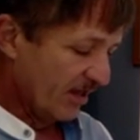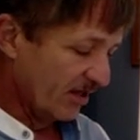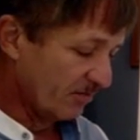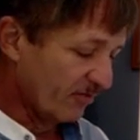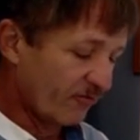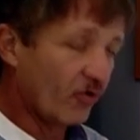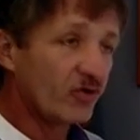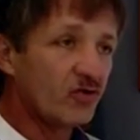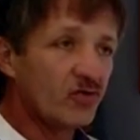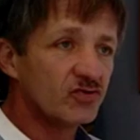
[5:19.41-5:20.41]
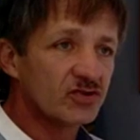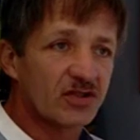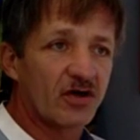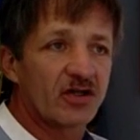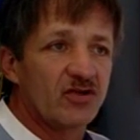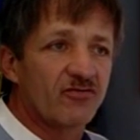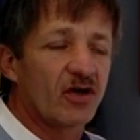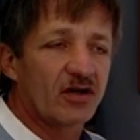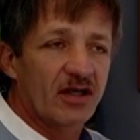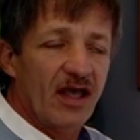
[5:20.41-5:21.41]
Then before you start it, you've
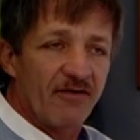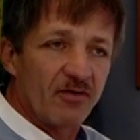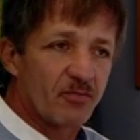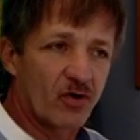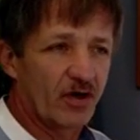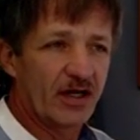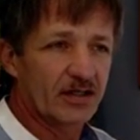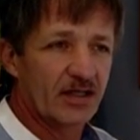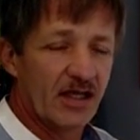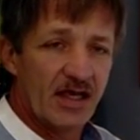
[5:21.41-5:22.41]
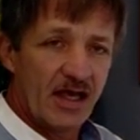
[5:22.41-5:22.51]
got to have a product,